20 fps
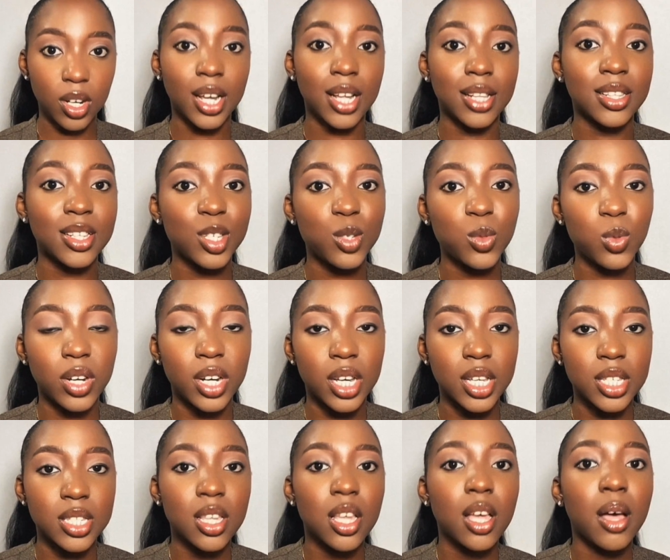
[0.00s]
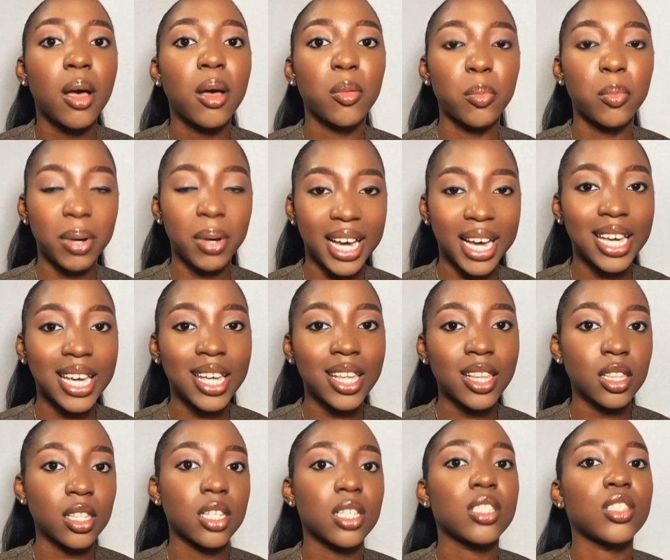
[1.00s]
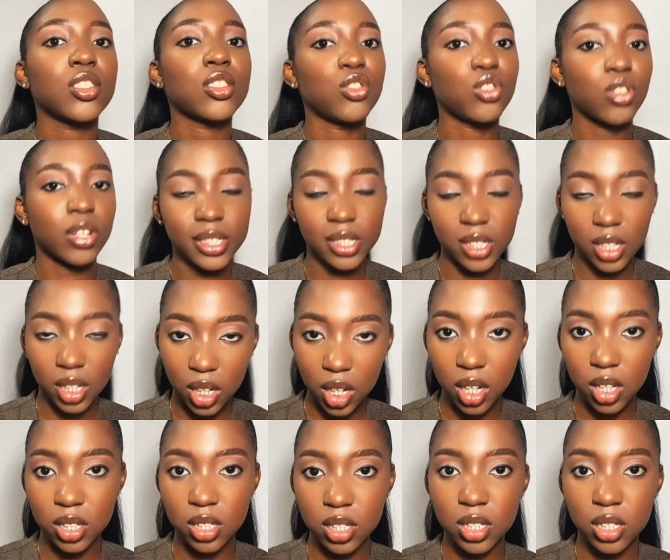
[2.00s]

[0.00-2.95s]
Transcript: and this one is buying things just in case.